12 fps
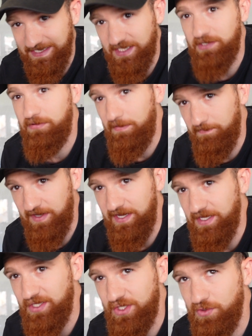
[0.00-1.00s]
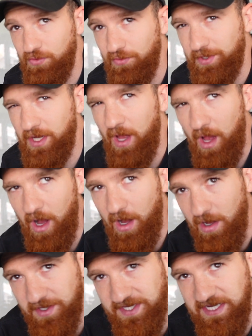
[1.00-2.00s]
Instagram page called
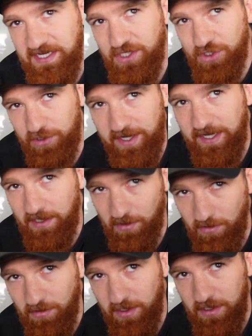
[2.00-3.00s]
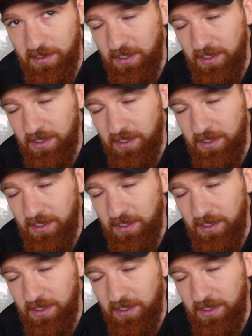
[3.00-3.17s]
RT Training Log,